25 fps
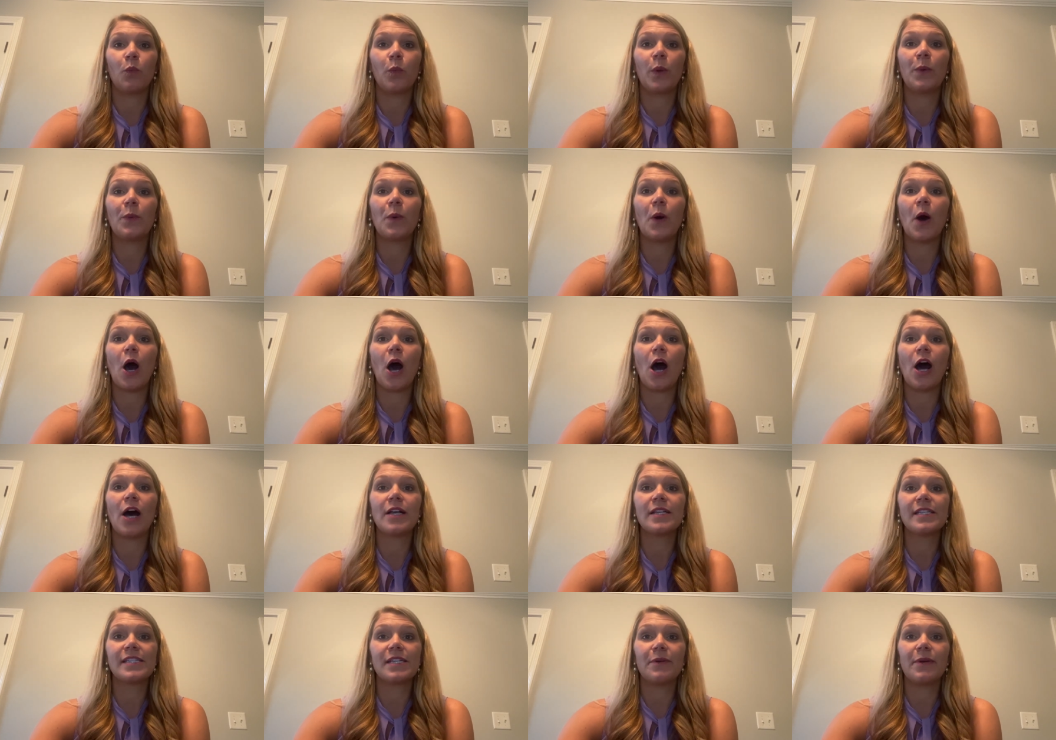we will
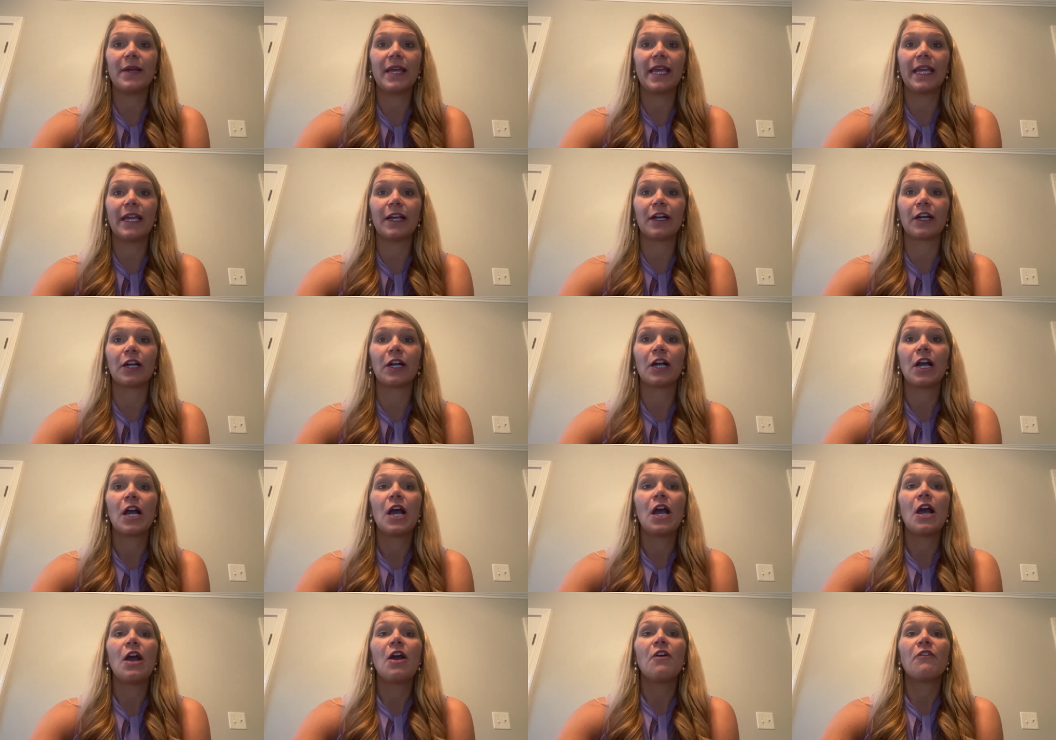also
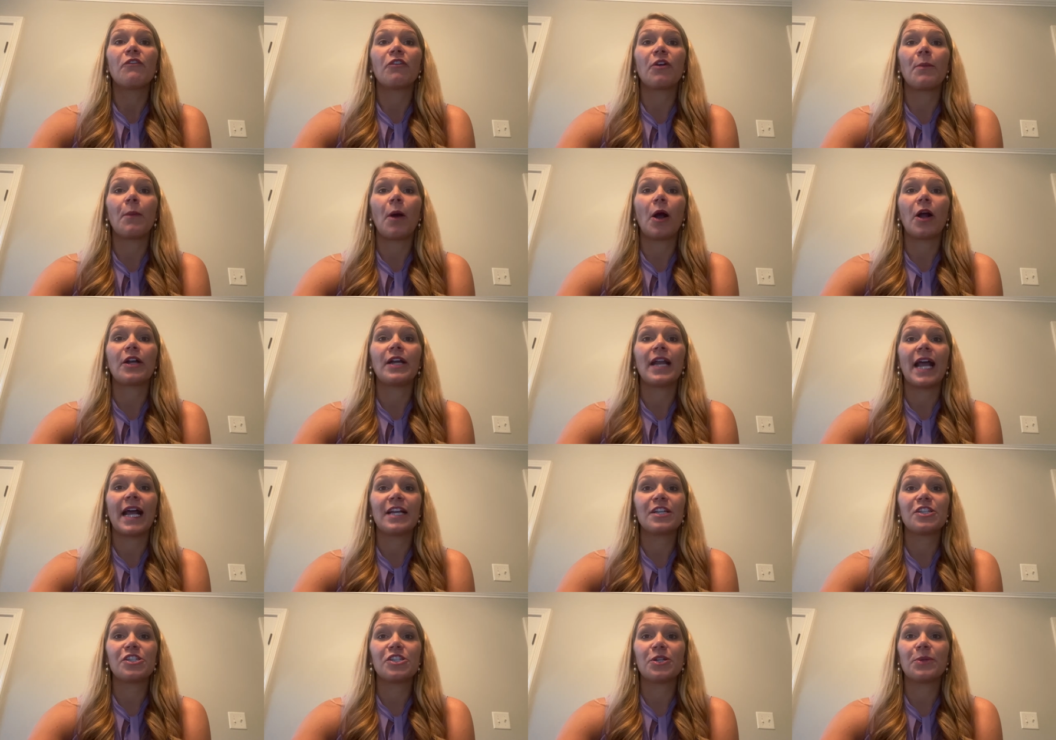hear from our
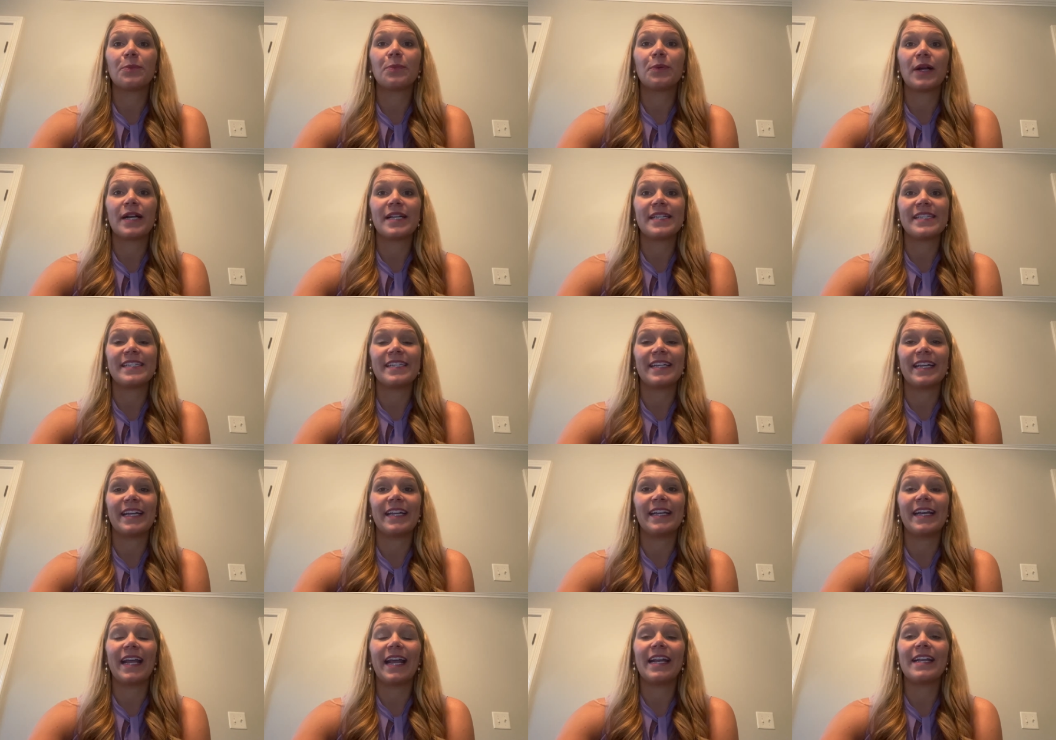national
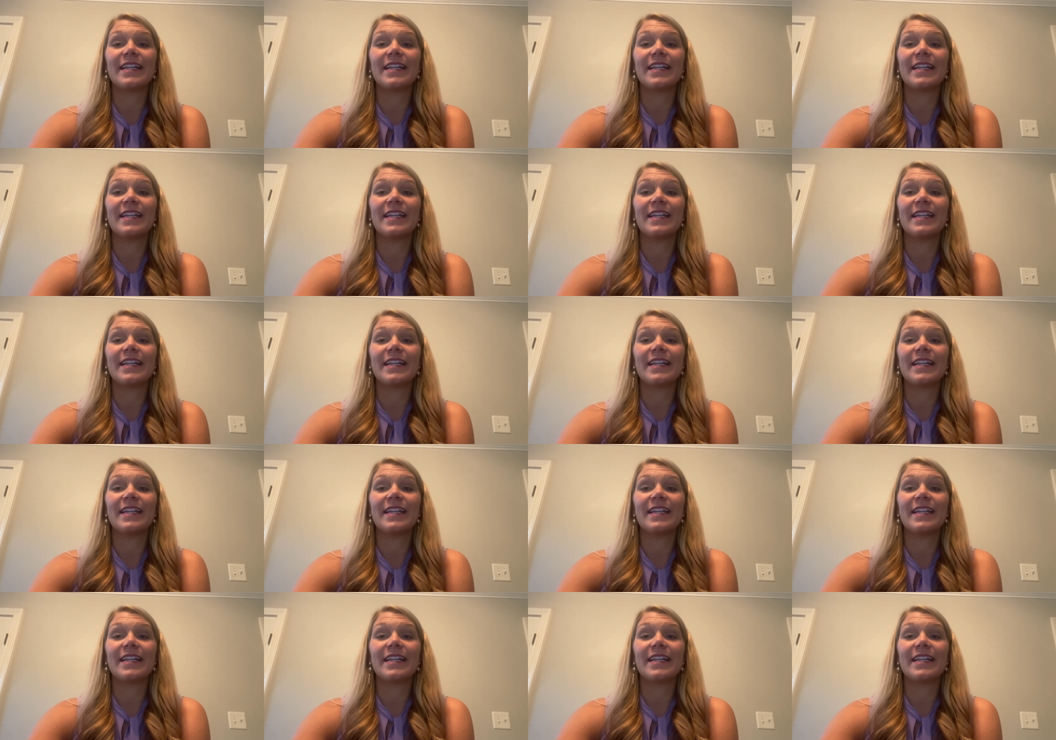president